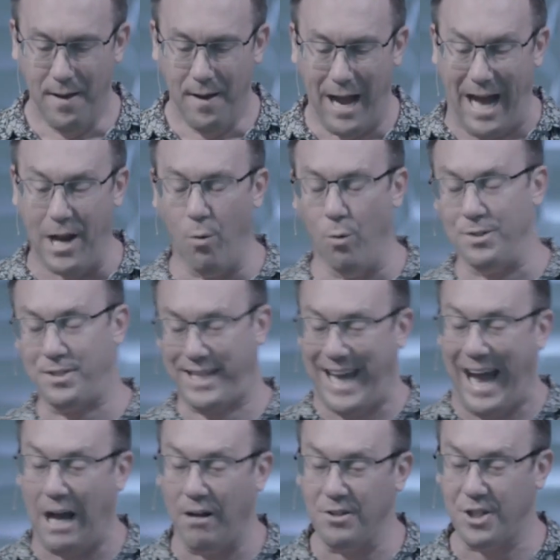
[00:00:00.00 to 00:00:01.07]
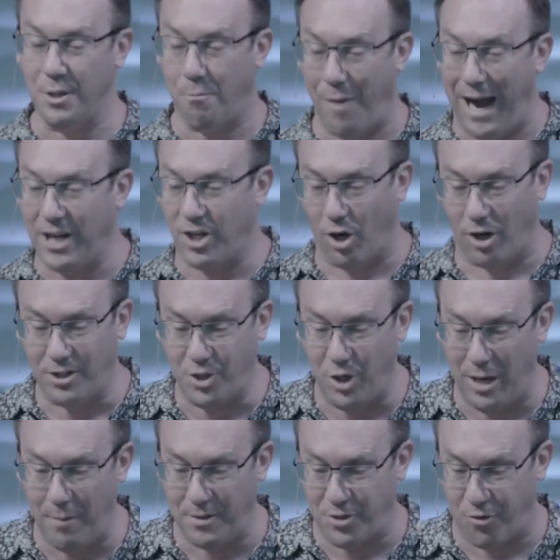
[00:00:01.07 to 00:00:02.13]
and it was counted by God to
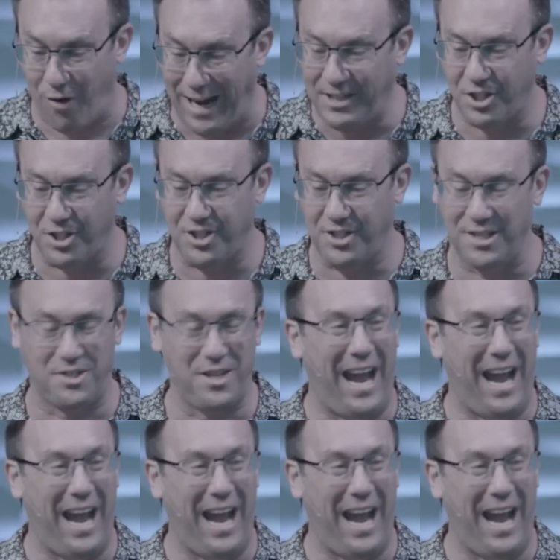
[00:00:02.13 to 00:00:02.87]
him as righteousness,